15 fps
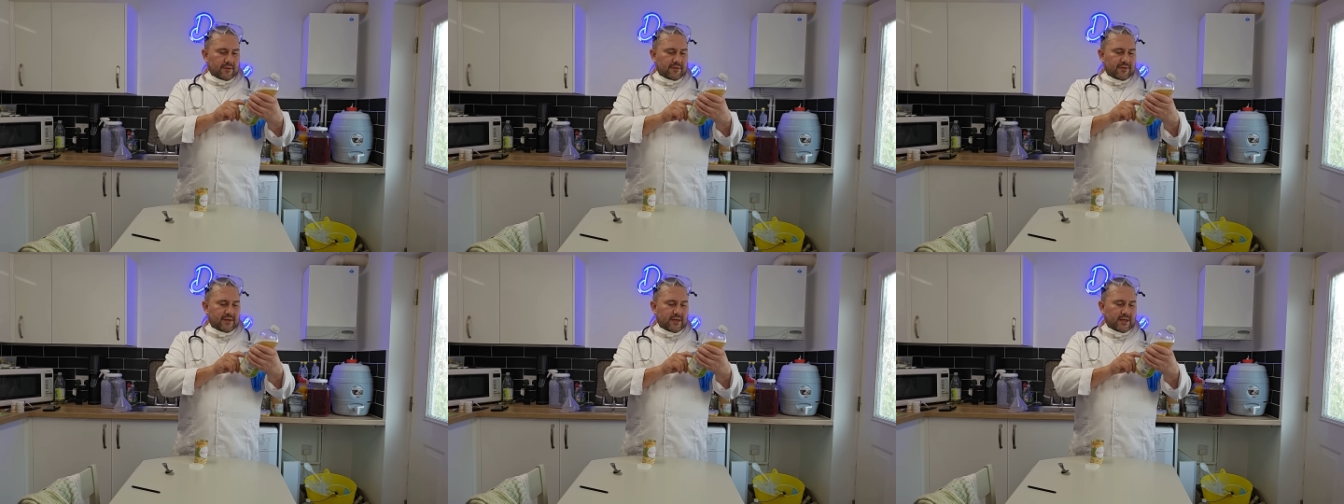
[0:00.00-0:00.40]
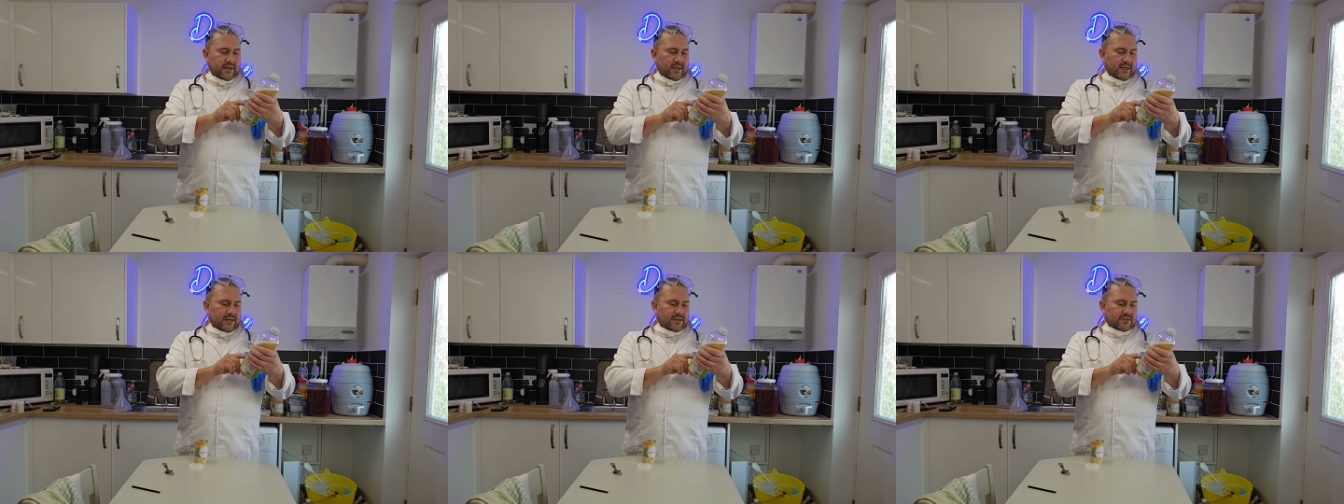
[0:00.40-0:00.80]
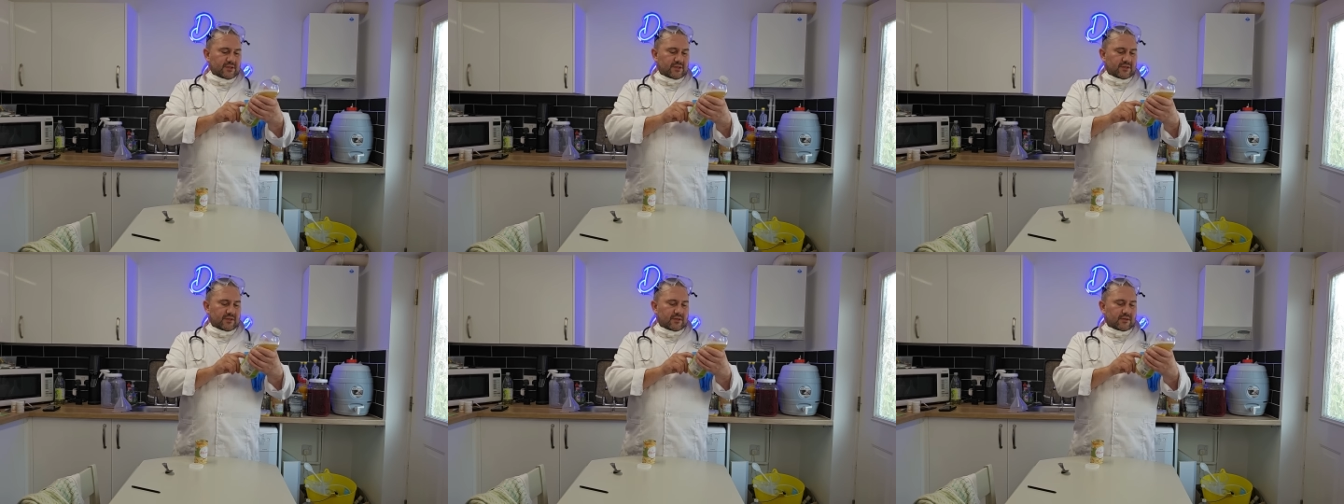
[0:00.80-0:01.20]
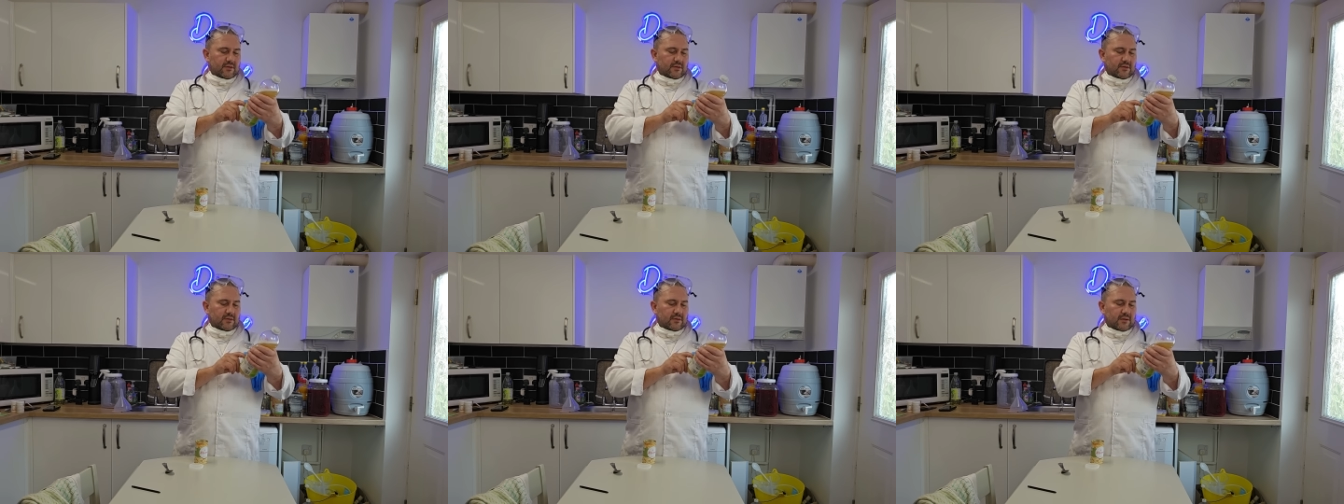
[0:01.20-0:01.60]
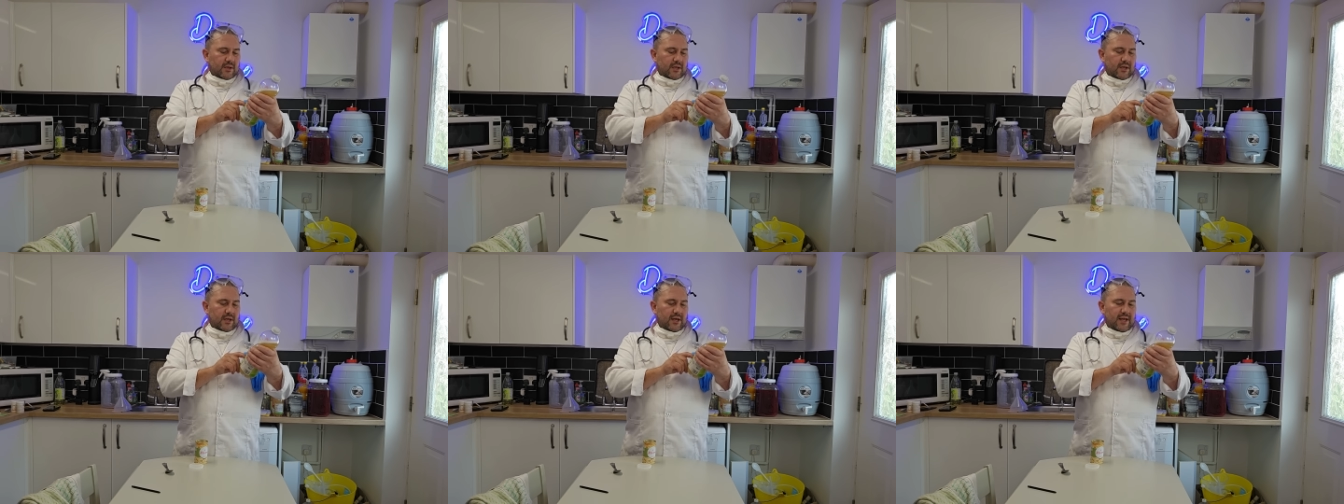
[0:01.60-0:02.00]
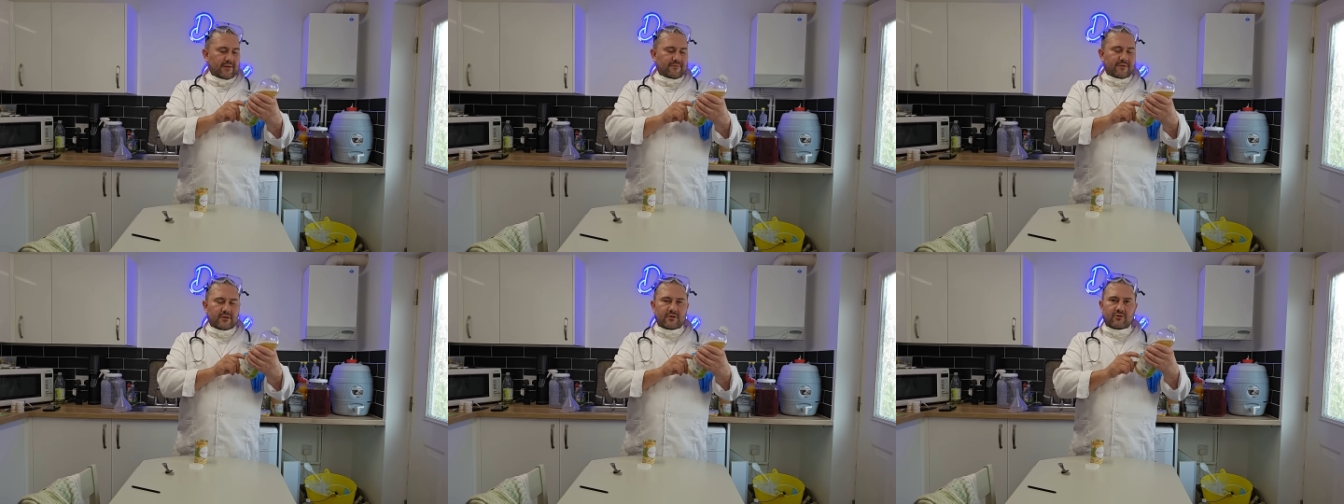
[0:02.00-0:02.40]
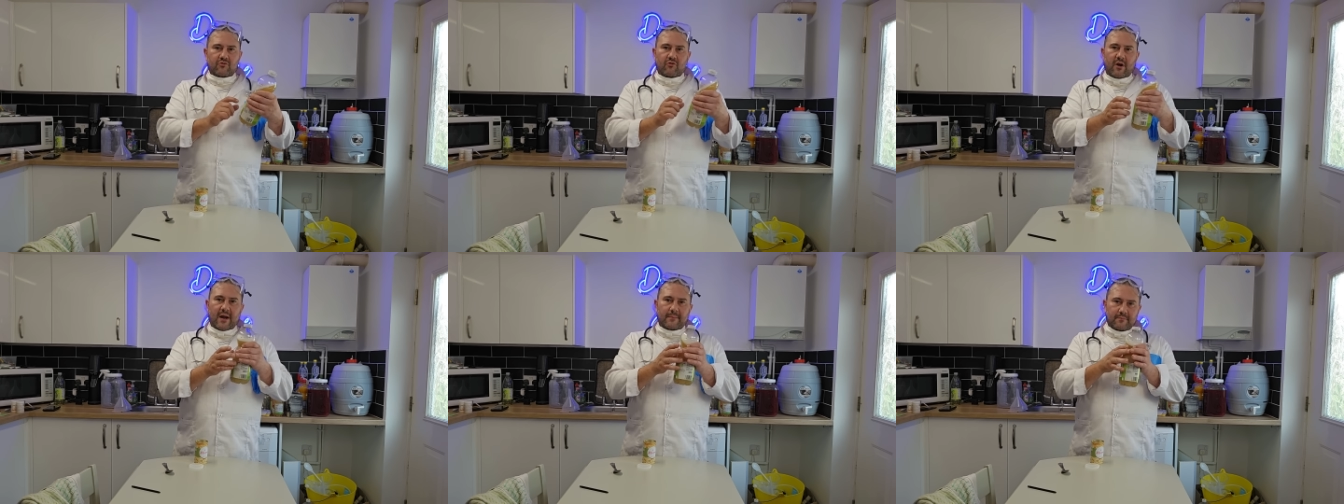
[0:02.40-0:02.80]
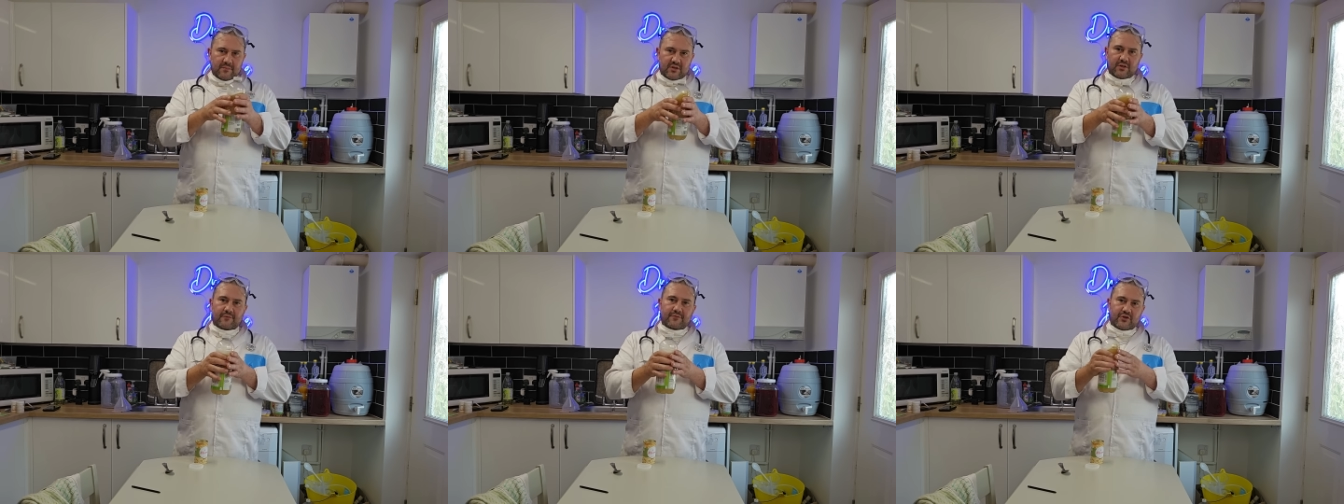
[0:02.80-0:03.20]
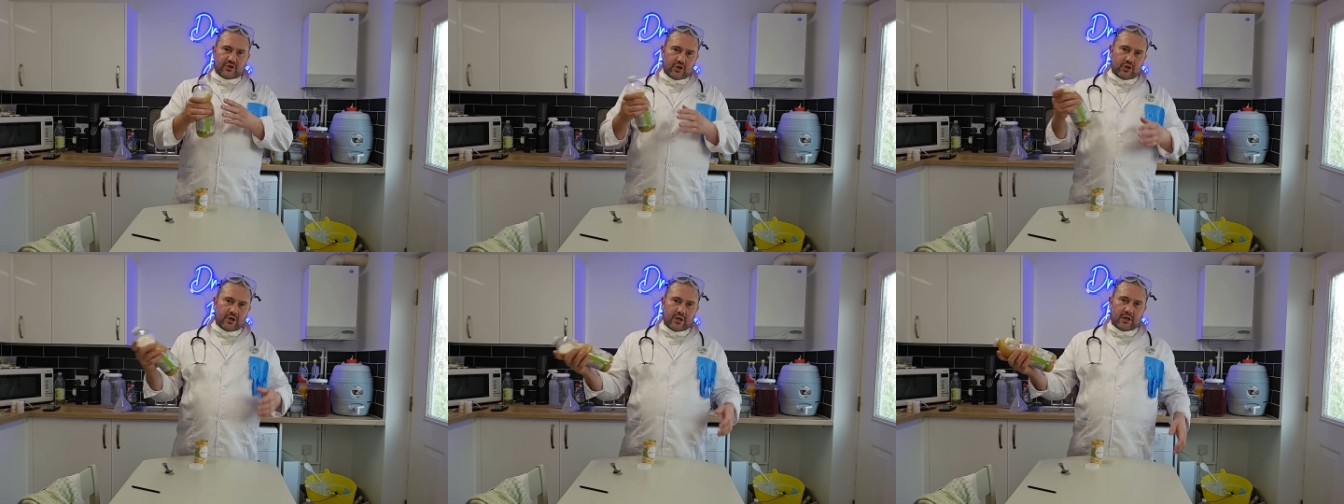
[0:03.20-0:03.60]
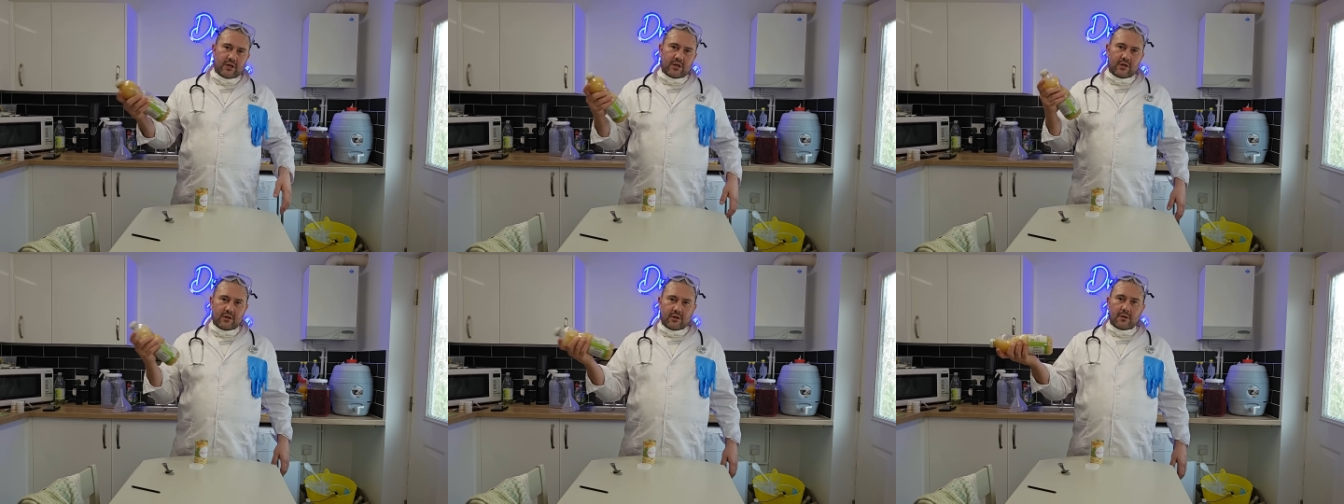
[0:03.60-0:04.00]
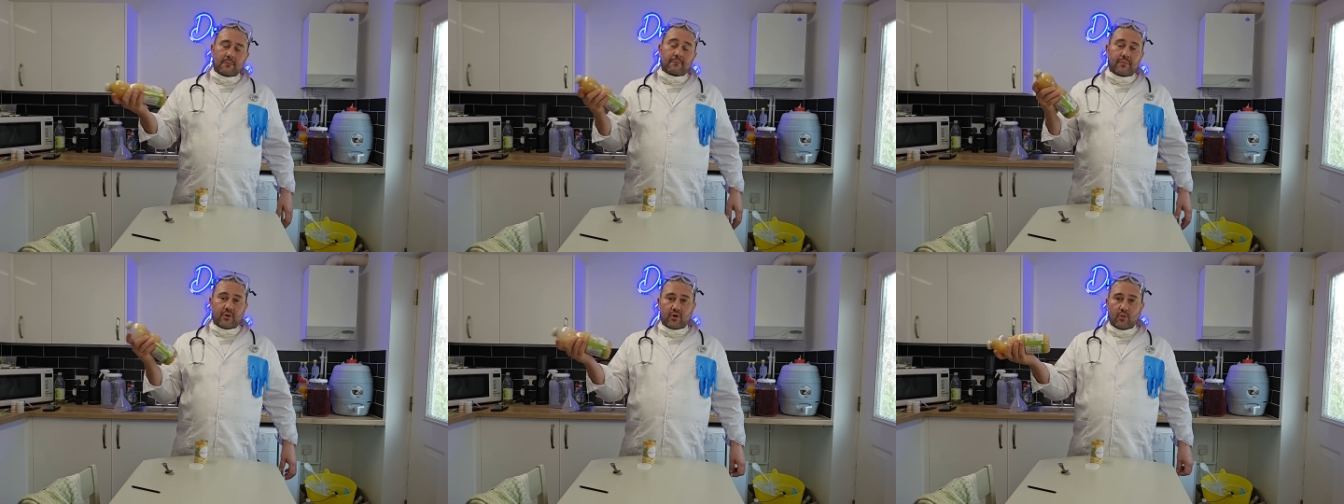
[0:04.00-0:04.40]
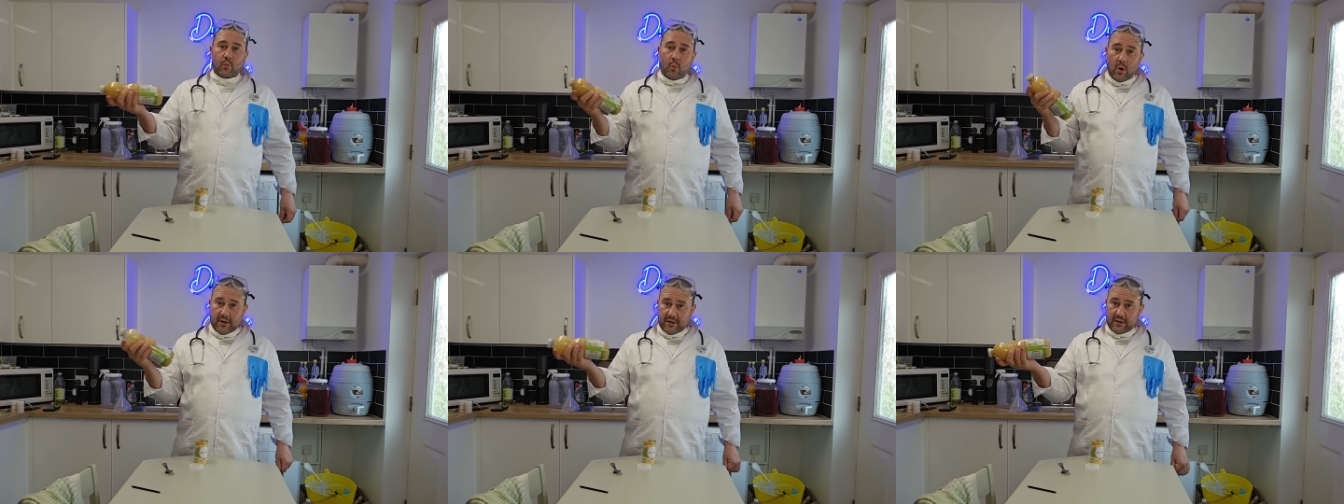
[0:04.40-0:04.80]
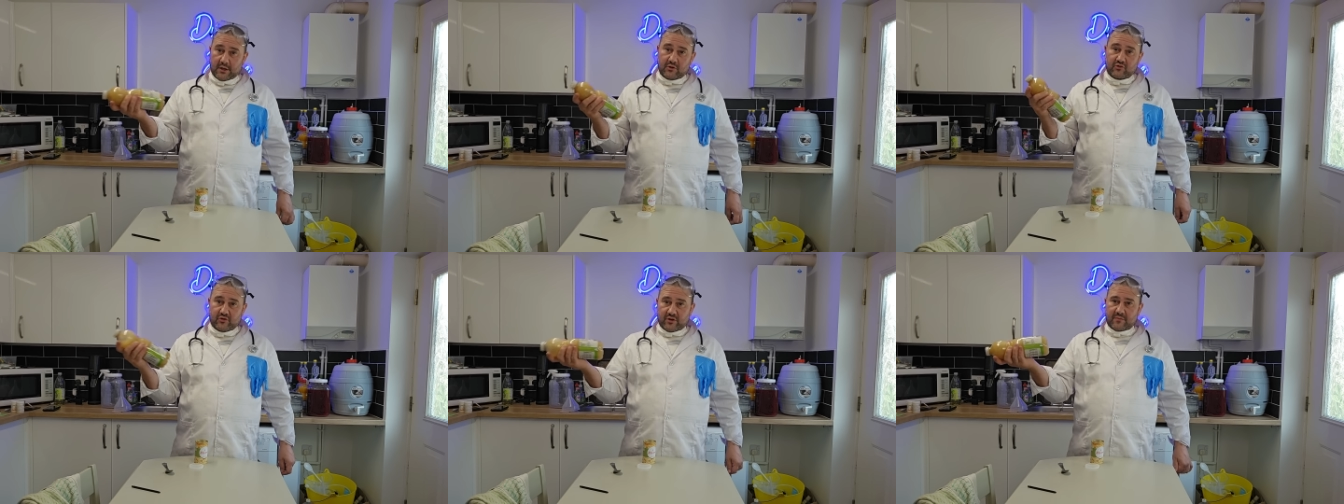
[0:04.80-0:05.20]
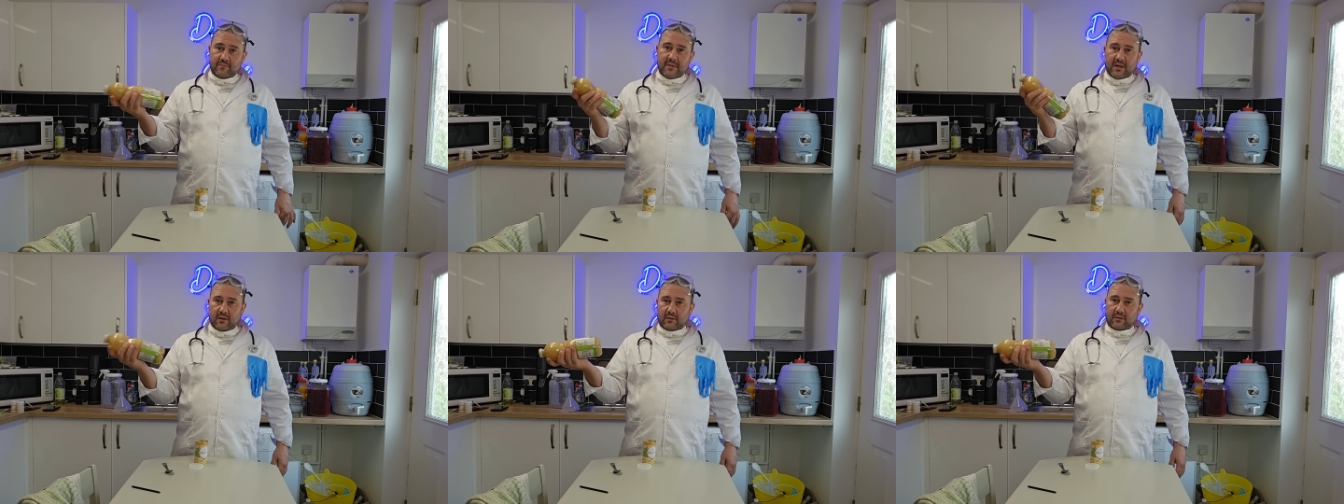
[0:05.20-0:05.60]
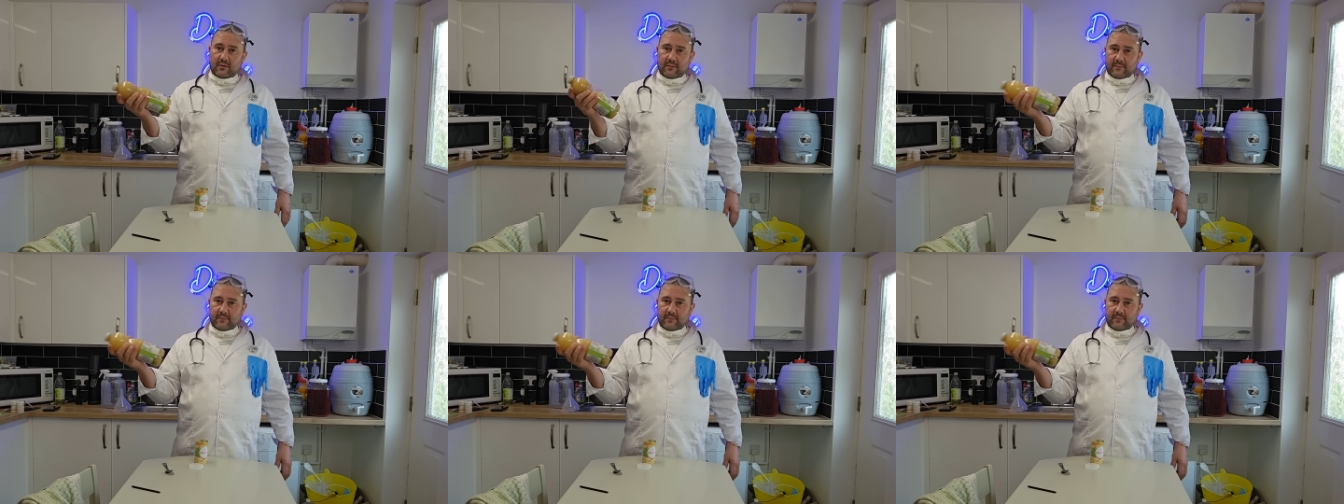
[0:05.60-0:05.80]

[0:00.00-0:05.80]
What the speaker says: There is 11 grams of sugar per 100 ml.